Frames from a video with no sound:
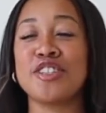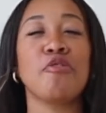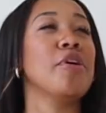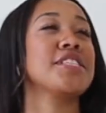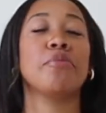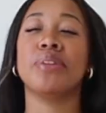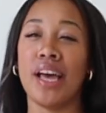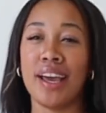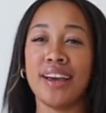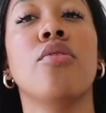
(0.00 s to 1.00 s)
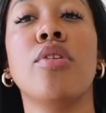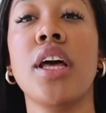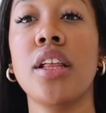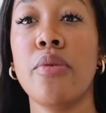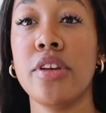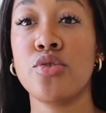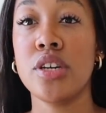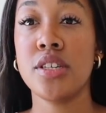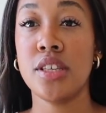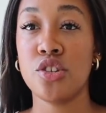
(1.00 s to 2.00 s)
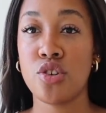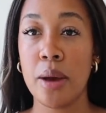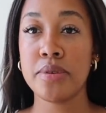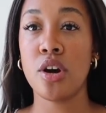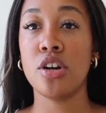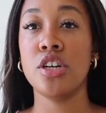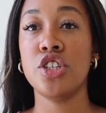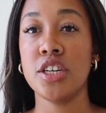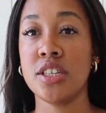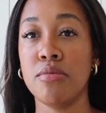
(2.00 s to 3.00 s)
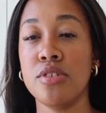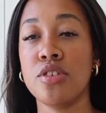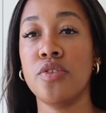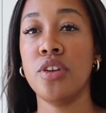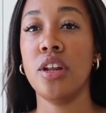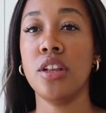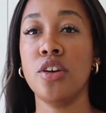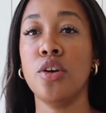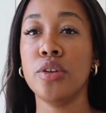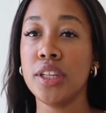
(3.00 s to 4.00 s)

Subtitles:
she wasn't playing. One thing I love about this dress is that the straps are adjustable. So if you need a little